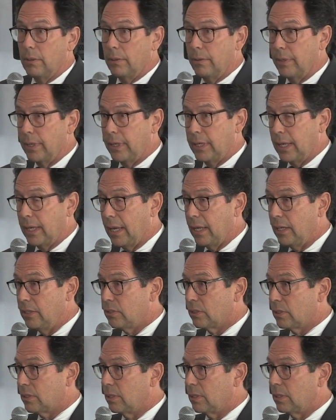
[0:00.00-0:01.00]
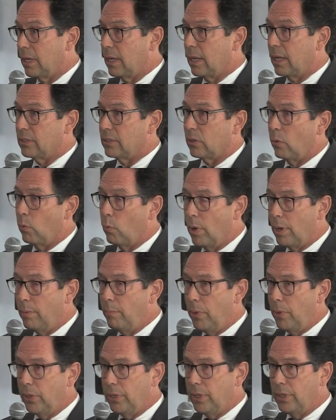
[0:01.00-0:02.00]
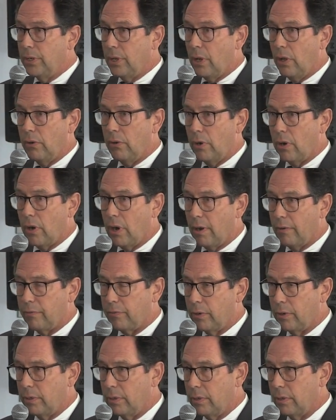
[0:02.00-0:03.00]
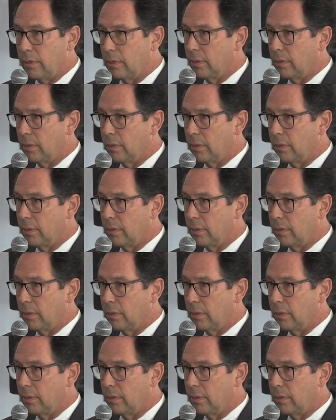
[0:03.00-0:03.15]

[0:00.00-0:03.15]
The case has a $1 million offer,